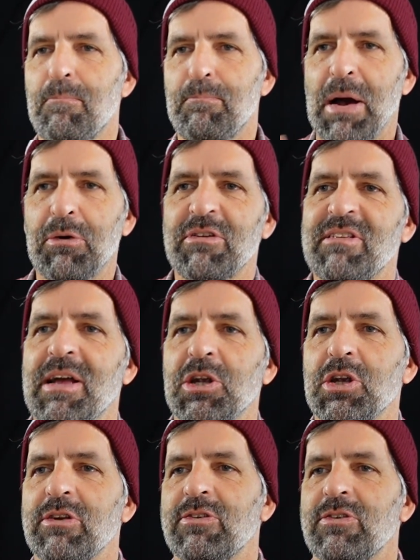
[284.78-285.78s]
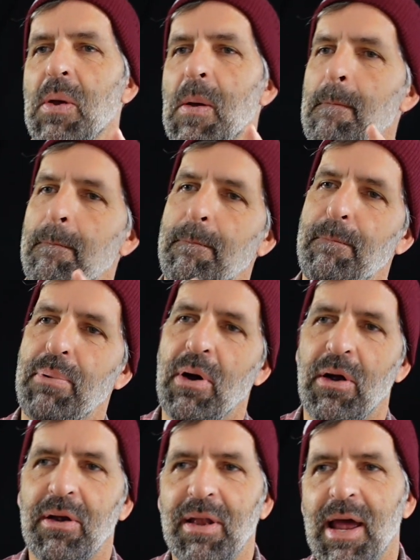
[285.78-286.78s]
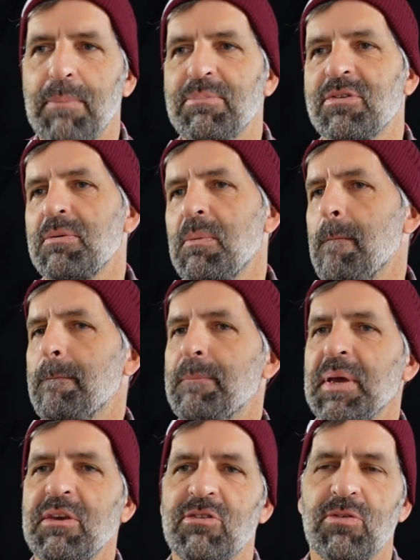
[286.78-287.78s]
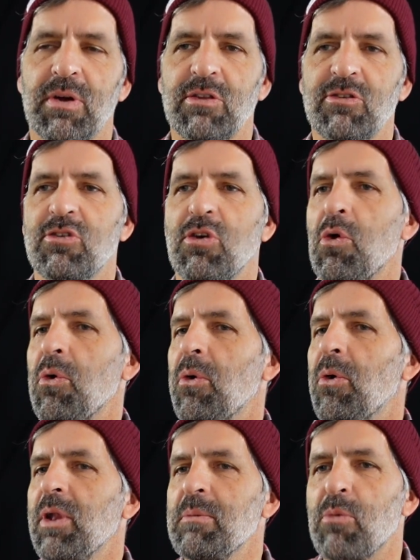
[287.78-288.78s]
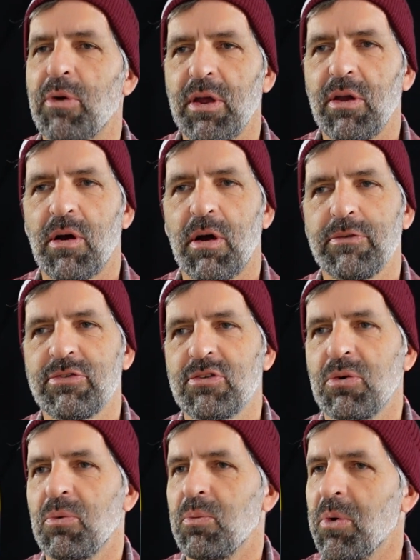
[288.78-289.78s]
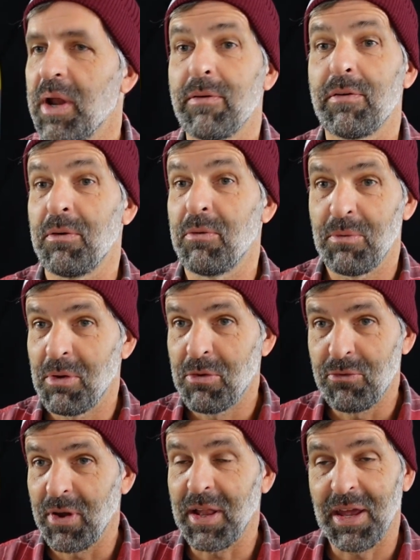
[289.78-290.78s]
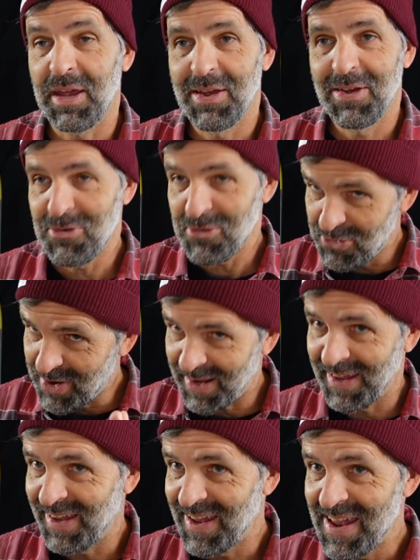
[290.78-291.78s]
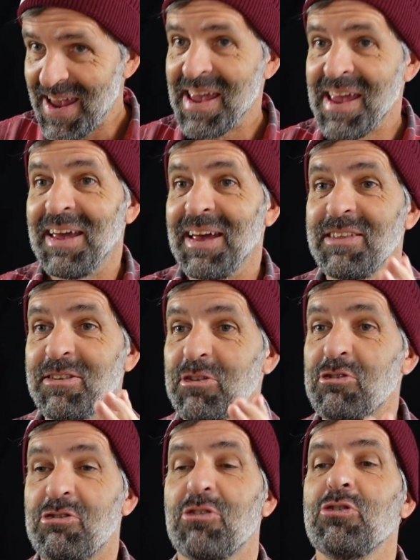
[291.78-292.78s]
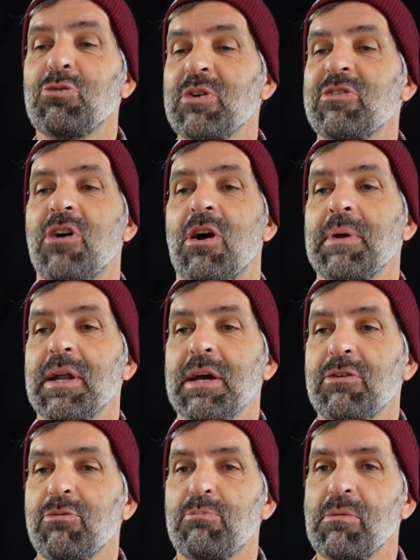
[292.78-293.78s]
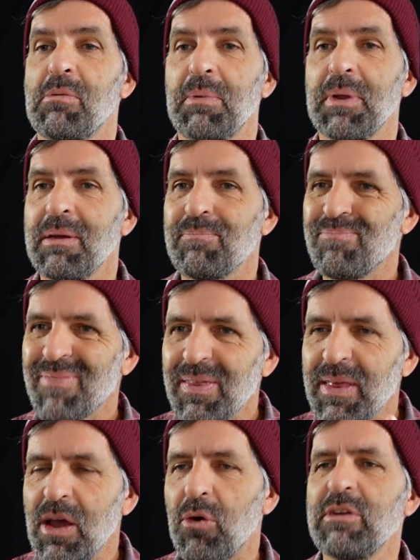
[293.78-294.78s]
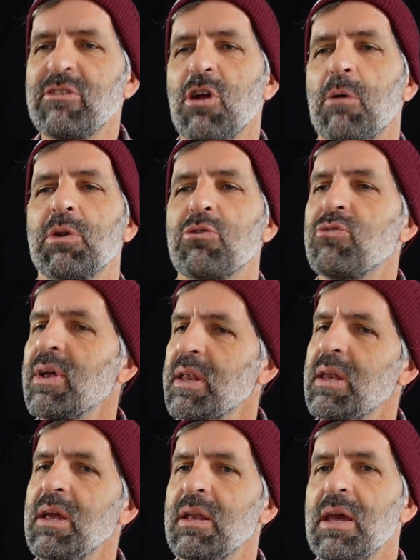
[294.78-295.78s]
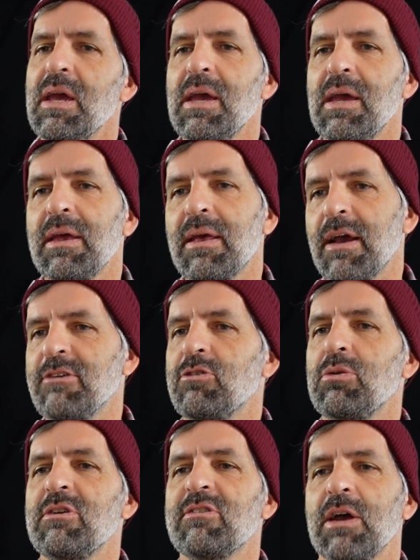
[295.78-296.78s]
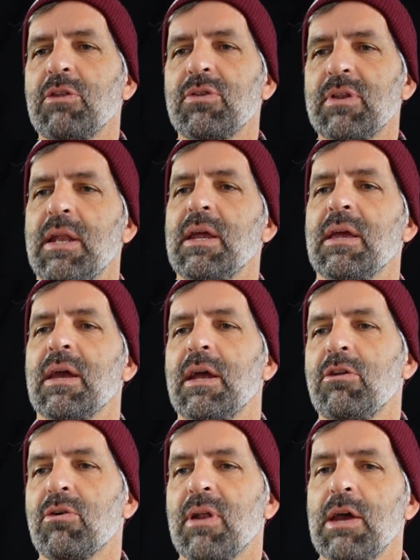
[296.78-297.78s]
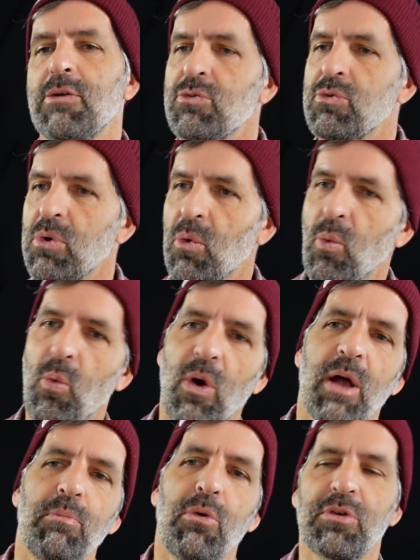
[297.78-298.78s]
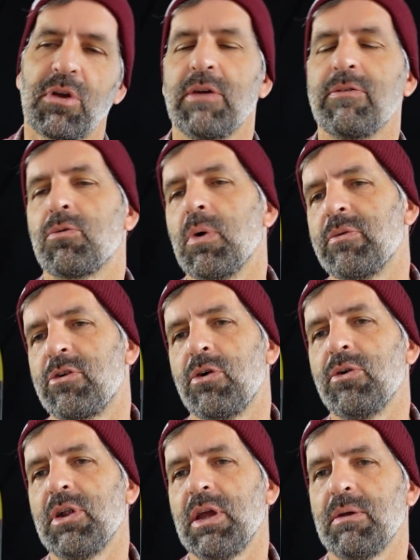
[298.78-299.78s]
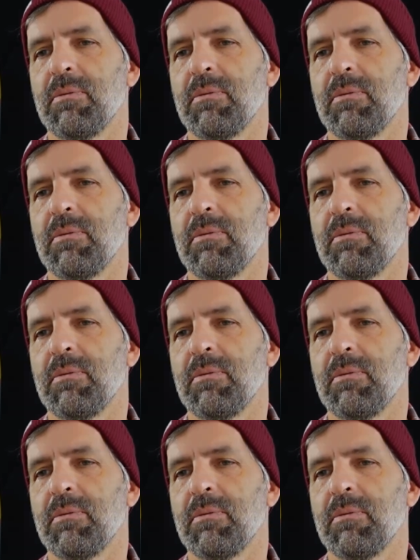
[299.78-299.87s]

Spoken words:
Powder slashes, park laps, piste runs, early morning carves, whatever. Really. It's a true Swiss Army knife, probably the only snowboard you really need in case you decide to dedicate your life to a one-board quiver only.